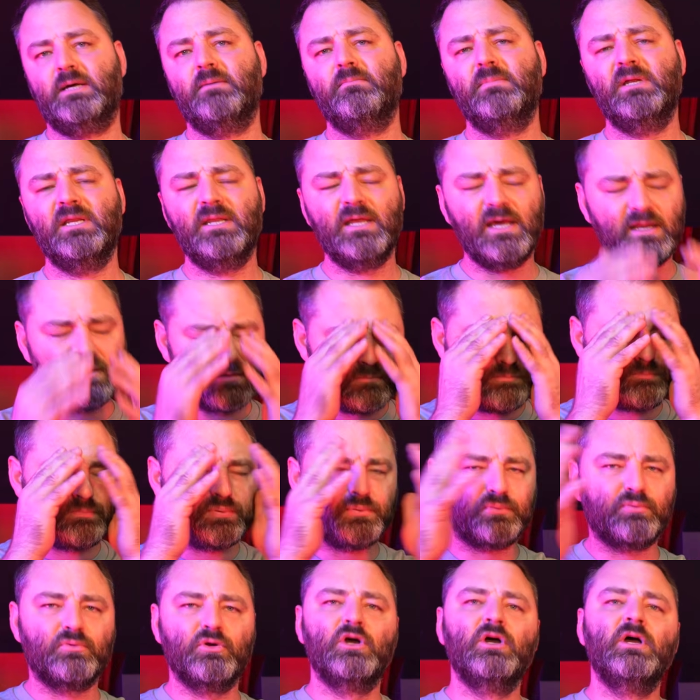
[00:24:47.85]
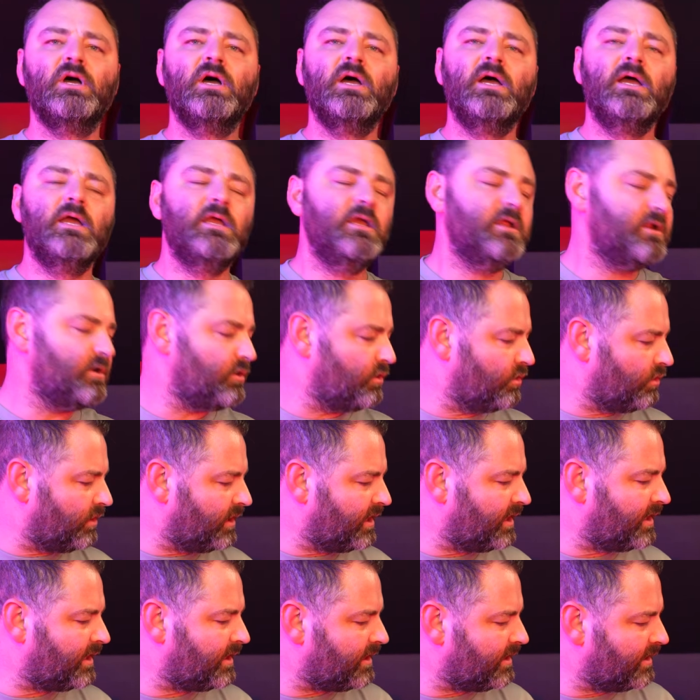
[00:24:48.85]
I mean that, you know,
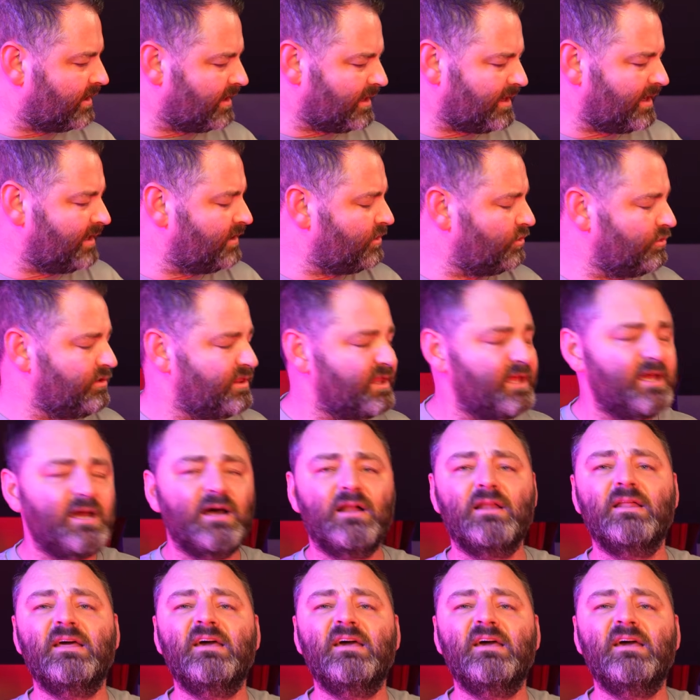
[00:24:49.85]
I don't think I'll